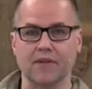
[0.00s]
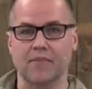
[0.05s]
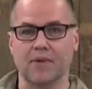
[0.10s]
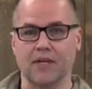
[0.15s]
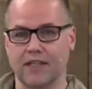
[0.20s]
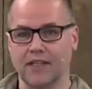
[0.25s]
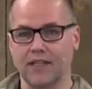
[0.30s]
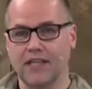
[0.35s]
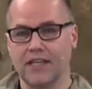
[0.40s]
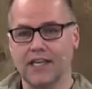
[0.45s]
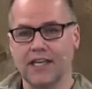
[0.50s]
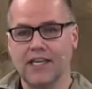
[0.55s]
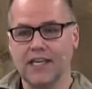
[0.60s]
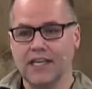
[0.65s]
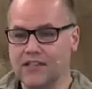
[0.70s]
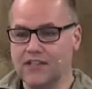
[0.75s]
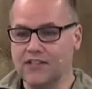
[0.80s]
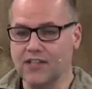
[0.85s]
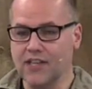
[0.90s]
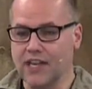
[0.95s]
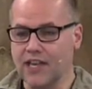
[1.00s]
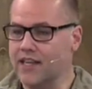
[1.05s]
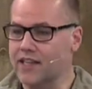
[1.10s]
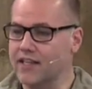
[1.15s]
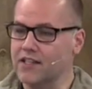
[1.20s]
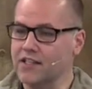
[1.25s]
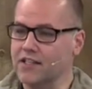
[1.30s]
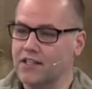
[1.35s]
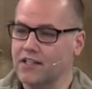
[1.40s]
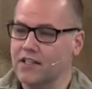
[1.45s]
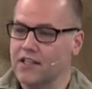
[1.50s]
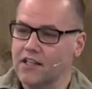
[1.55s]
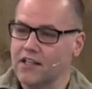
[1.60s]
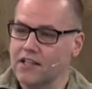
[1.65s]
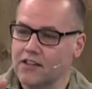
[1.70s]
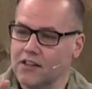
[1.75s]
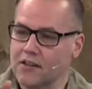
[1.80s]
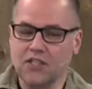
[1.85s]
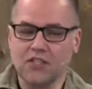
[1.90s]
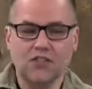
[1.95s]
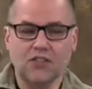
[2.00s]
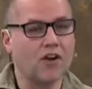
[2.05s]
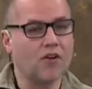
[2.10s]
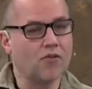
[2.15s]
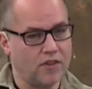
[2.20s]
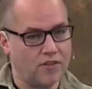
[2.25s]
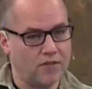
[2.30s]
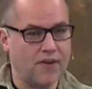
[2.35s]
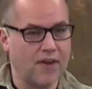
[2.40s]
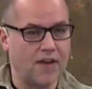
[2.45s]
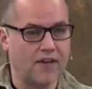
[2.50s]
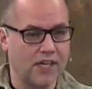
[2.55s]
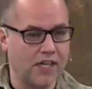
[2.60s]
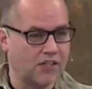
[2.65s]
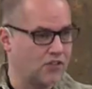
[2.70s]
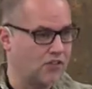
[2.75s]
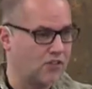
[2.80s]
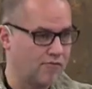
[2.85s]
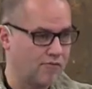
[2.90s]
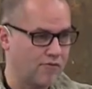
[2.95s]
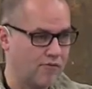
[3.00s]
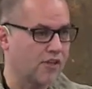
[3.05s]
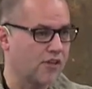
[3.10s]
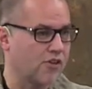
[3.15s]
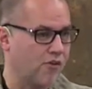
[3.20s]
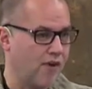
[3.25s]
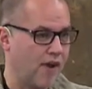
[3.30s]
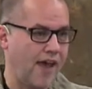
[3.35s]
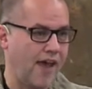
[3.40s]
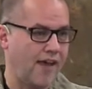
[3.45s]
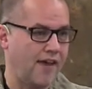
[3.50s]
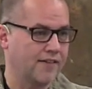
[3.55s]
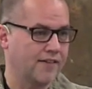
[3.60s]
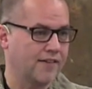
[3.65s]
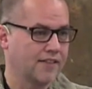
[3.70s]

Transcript: But he's saying, let me start with the foundation of where you're at.